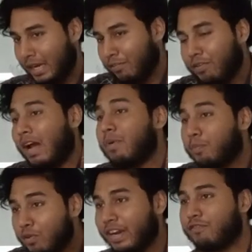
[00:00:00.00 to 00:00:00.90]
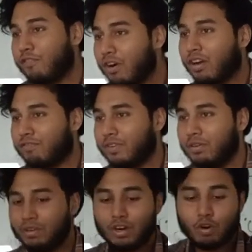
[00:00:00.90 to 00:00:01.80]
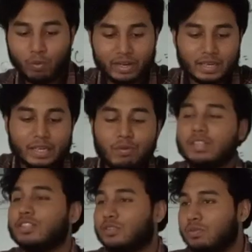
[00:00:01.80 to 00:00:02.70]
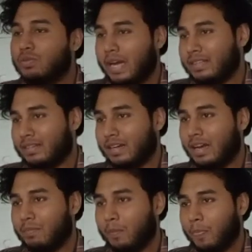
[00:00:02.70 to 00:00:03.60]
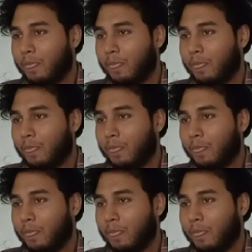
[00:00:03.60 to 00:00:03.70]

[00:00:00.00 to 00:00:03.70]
if you have a book in front of you, what you have to do at the time?